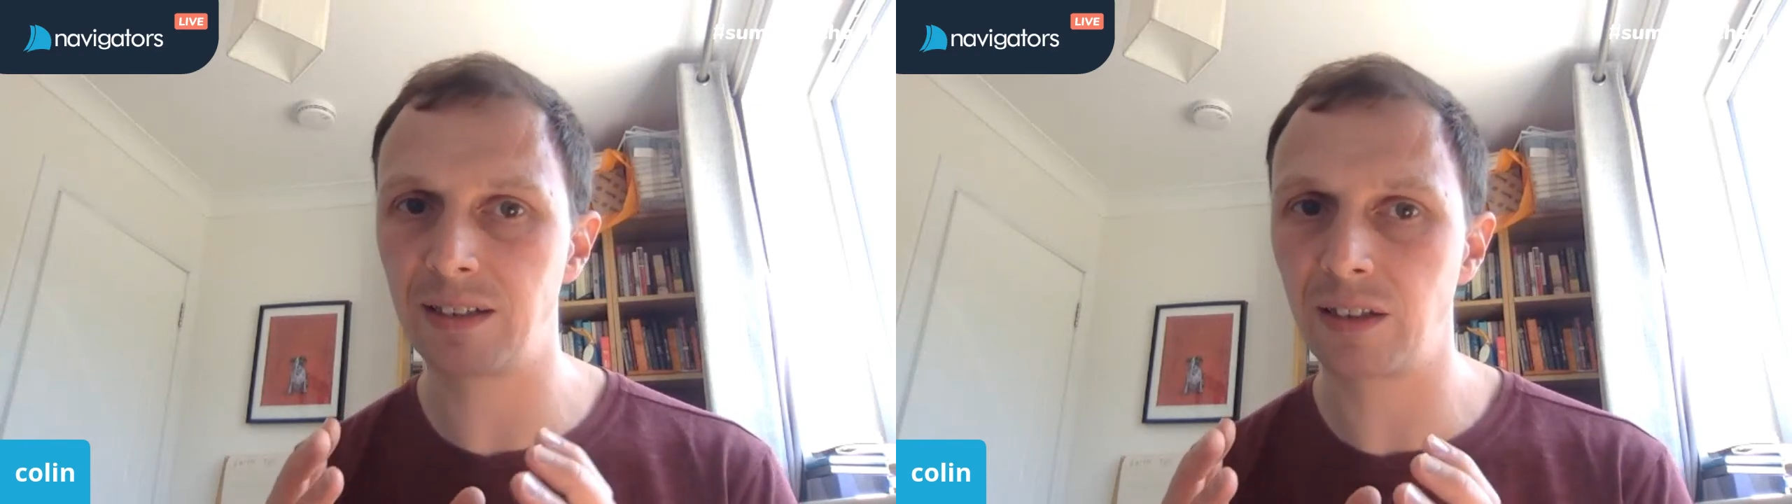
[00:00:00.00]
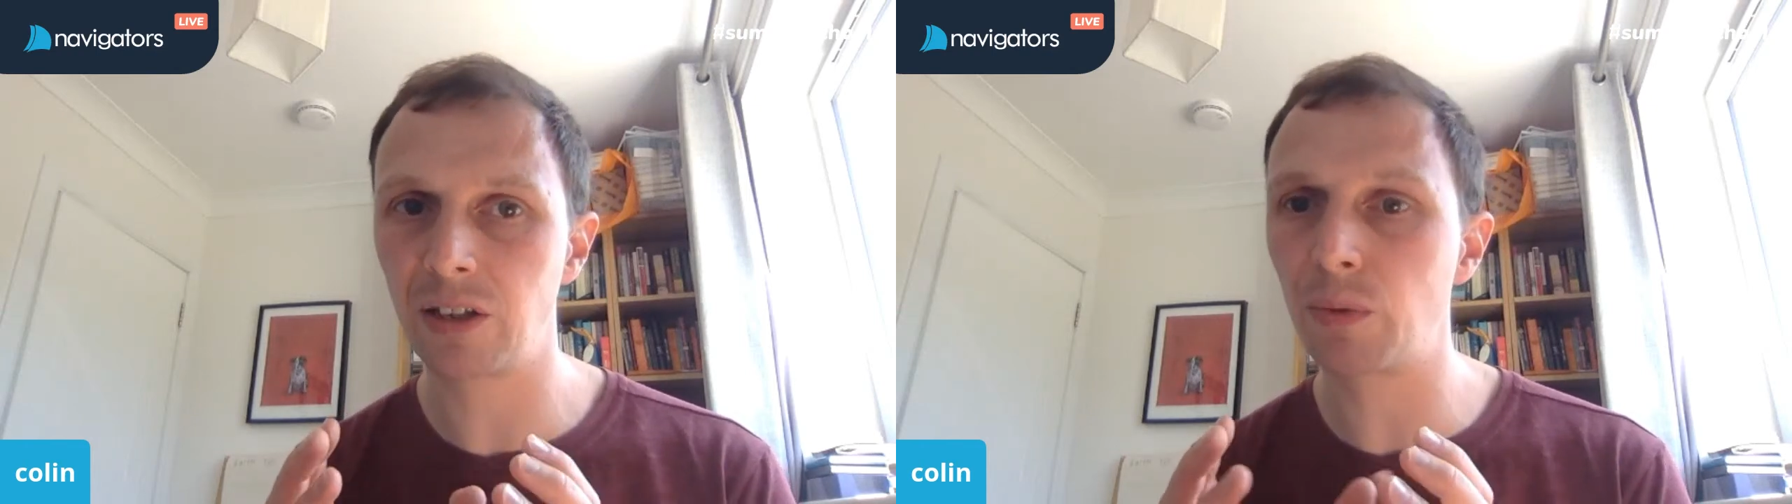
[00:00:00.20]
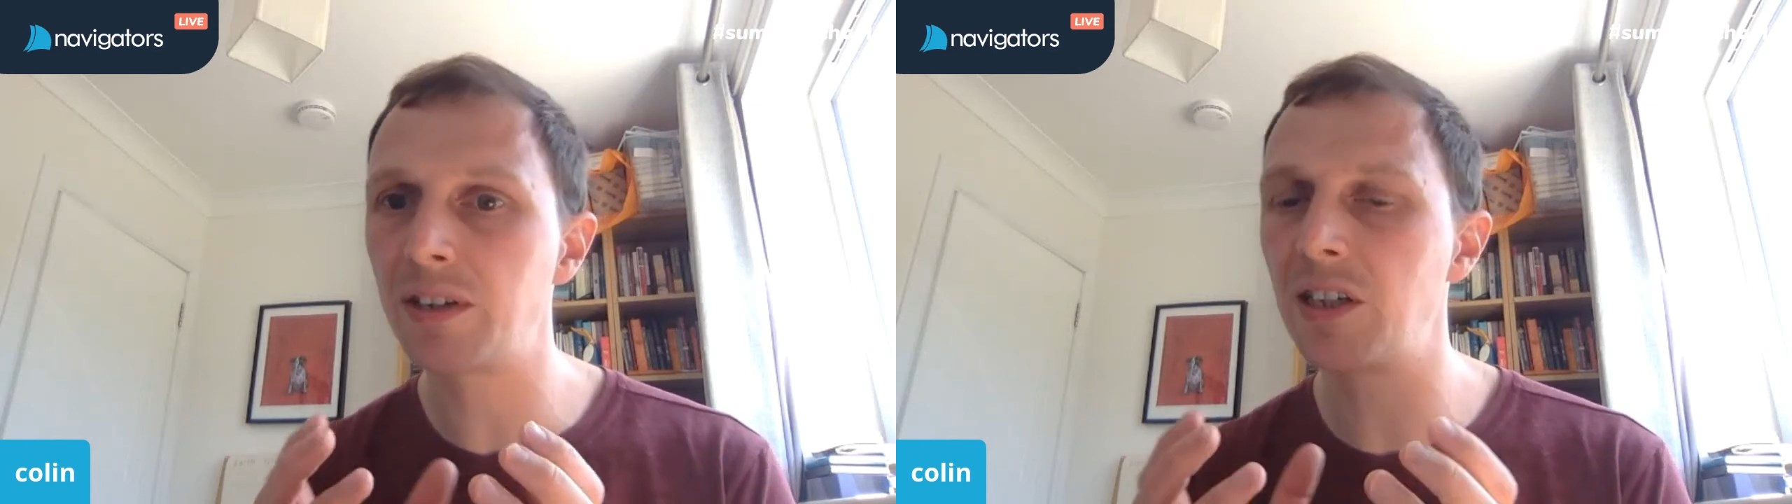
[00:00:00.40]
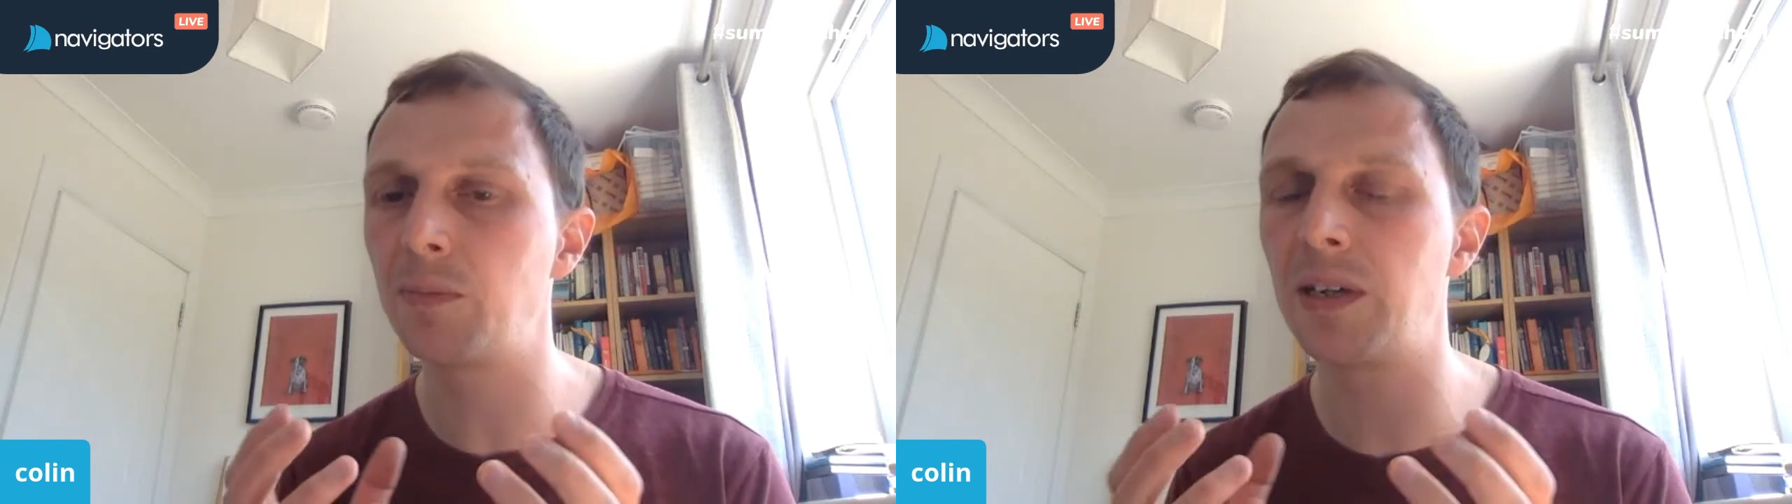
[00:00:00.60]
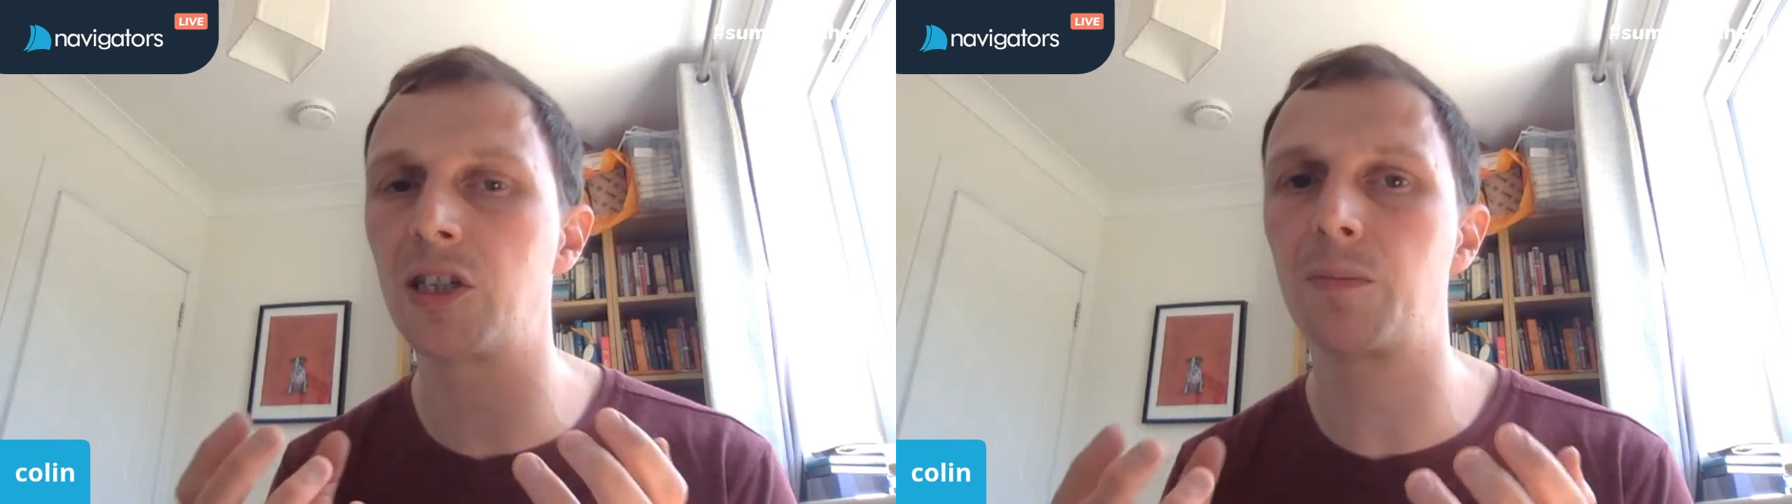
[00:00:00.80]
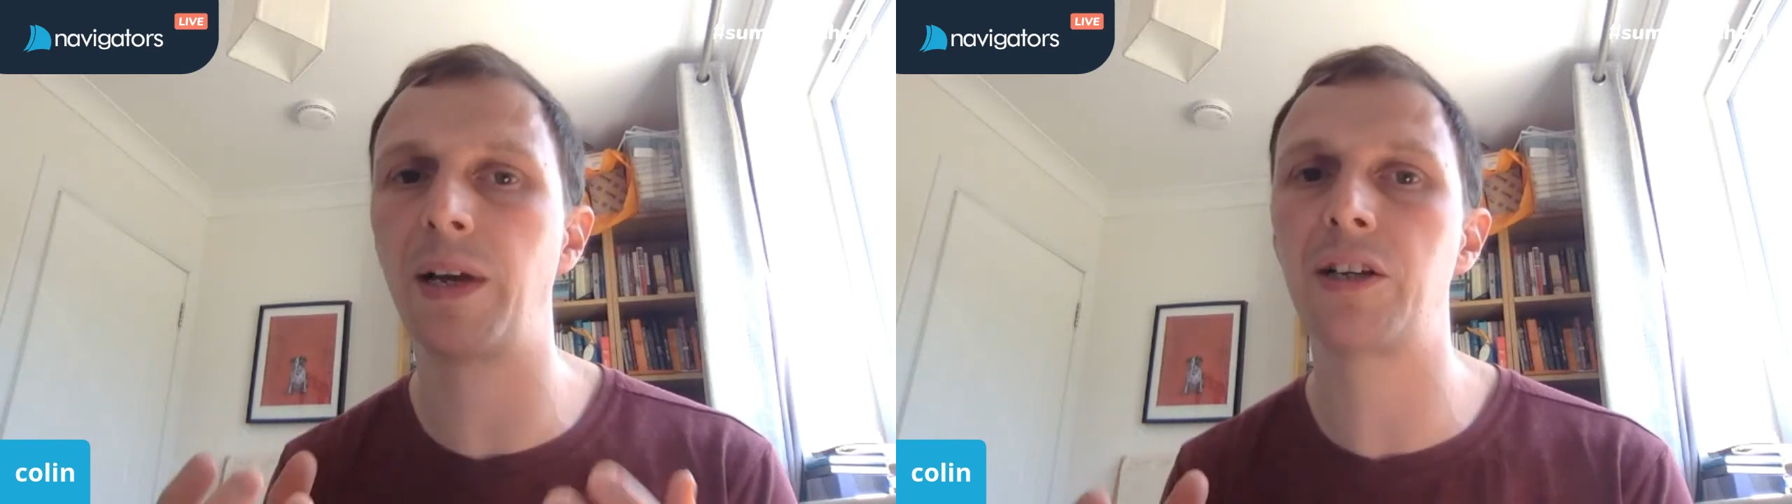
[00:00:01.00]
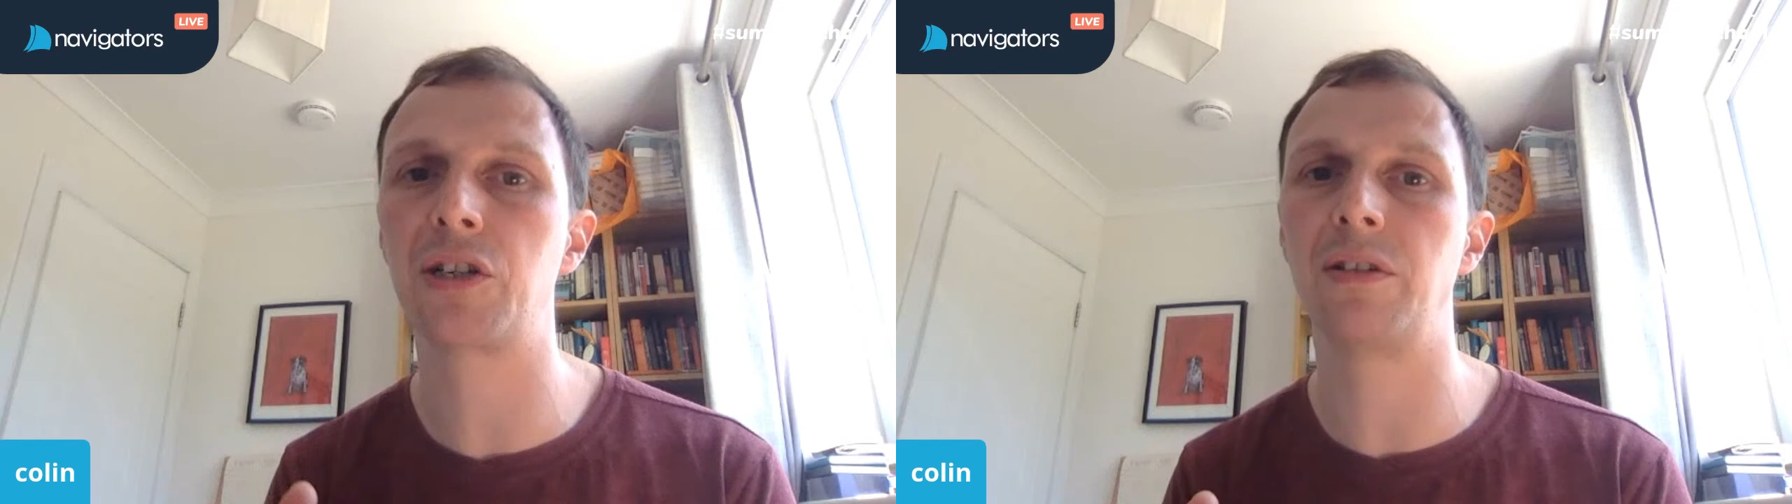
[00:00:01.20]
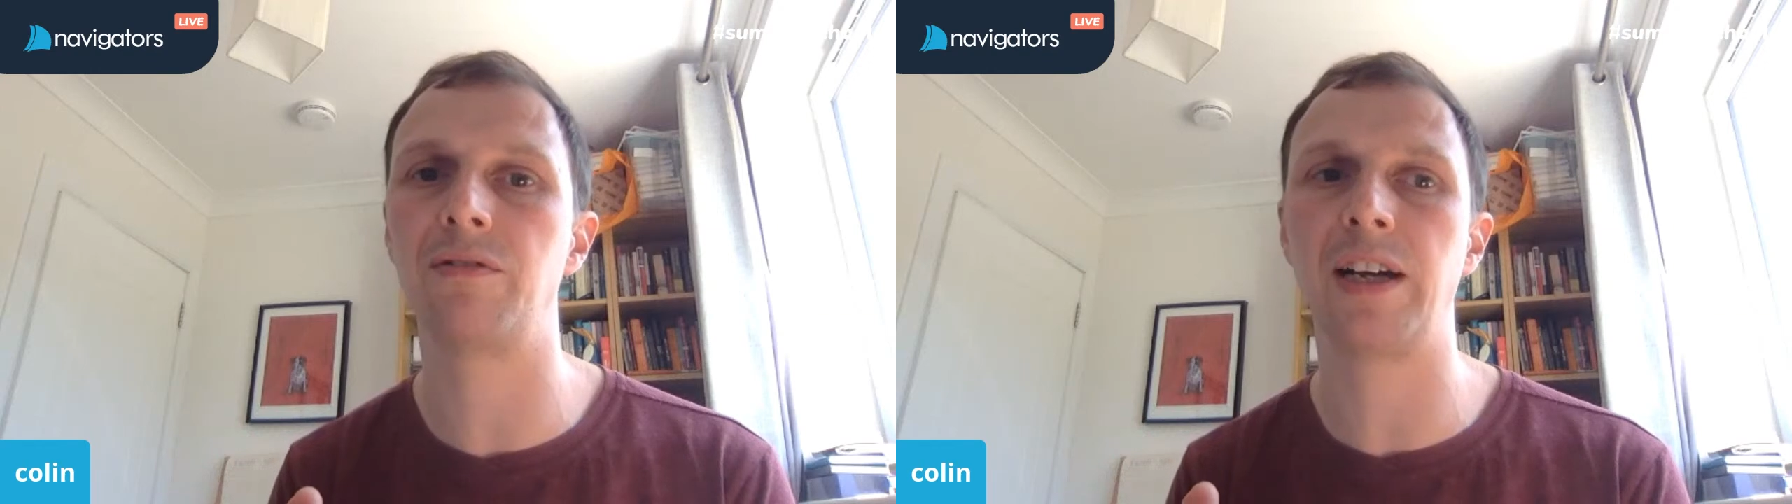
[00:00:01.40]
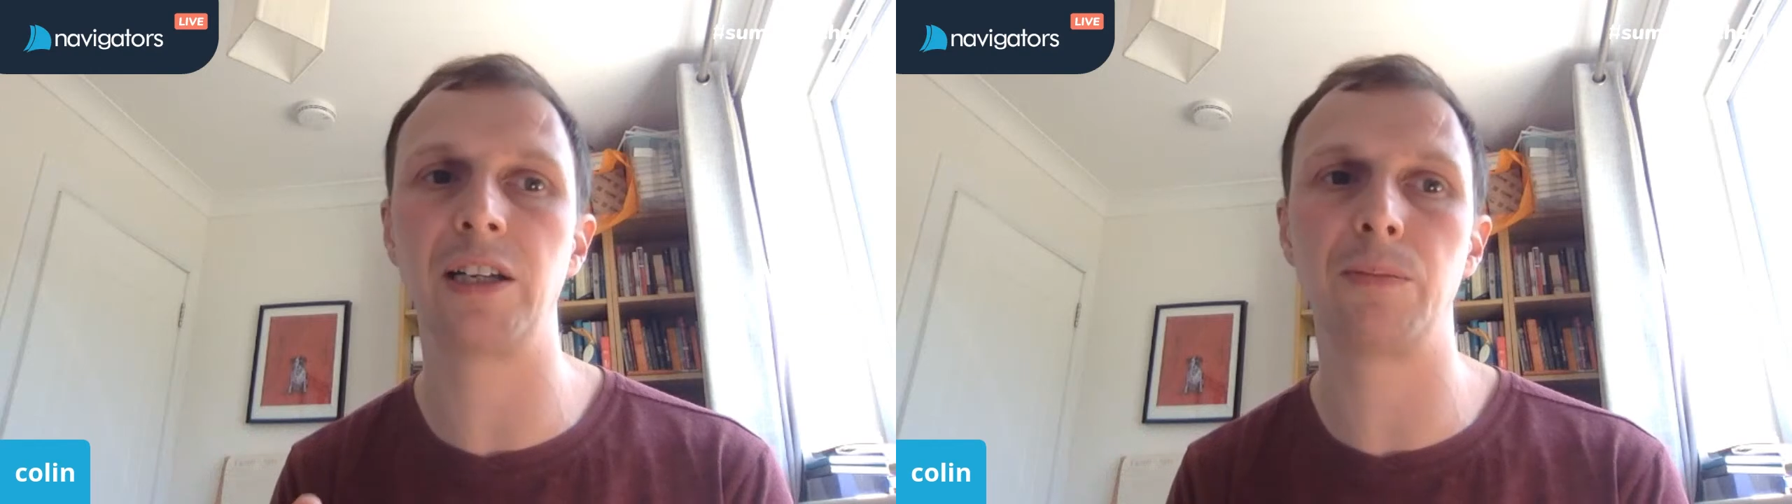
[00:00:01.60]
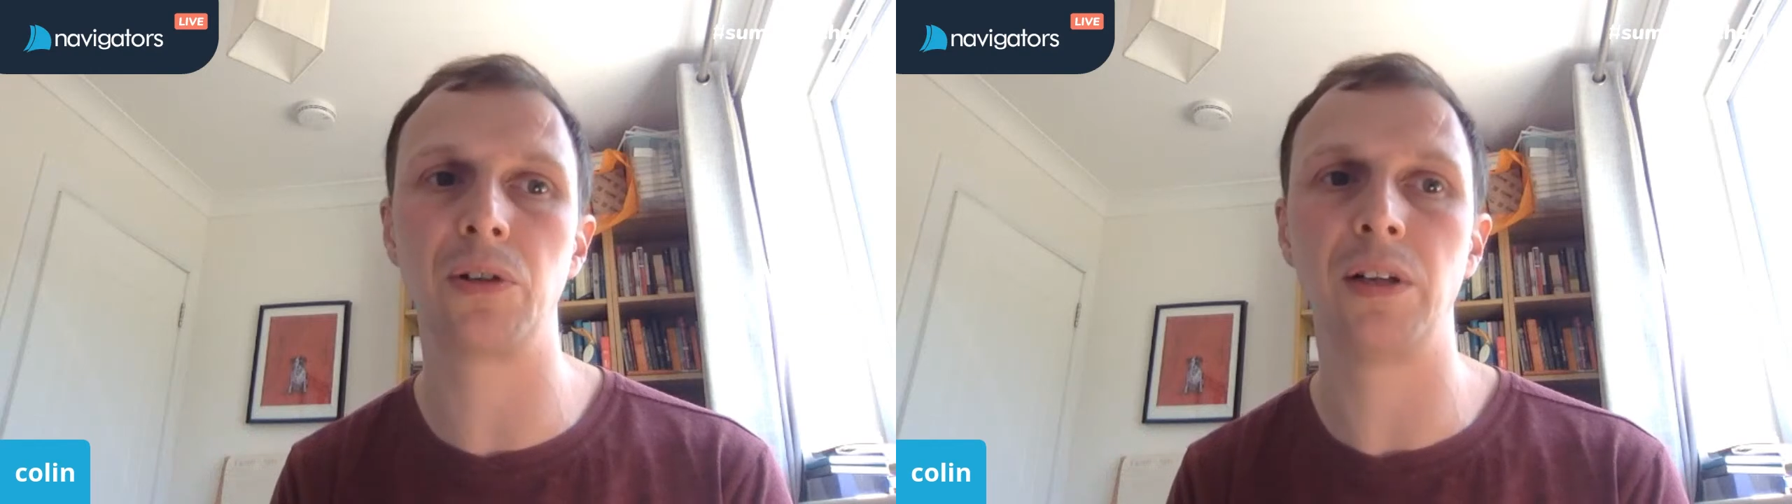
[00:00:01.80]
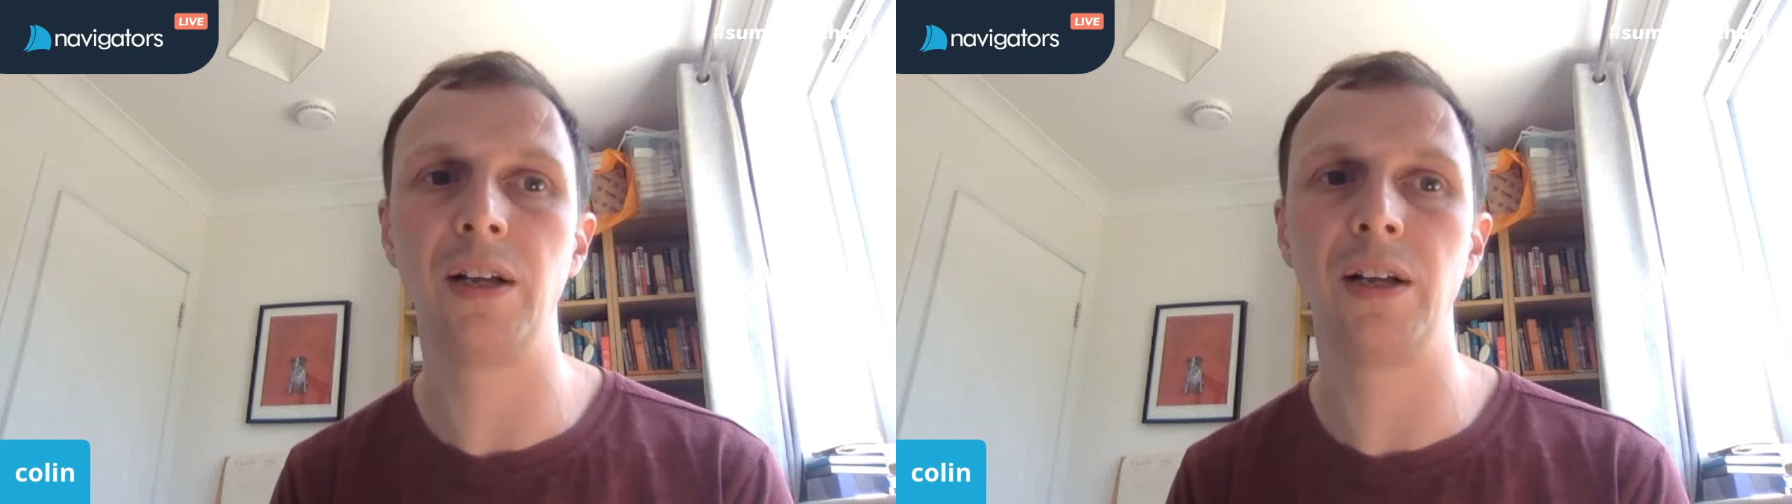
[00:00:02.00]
In other words, he's made it special and valuable